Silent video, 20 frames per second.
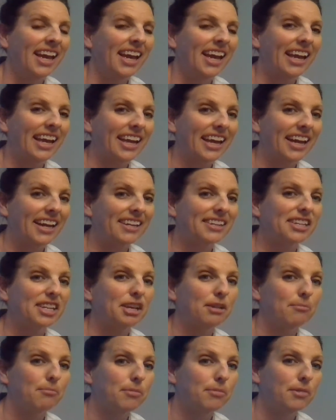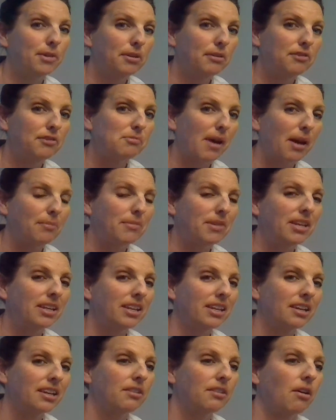and it moved my
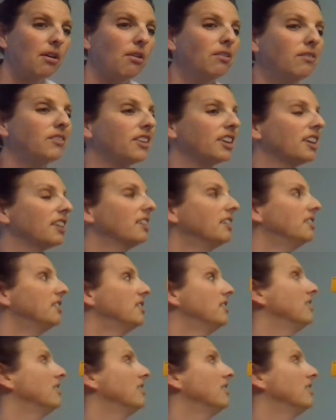median over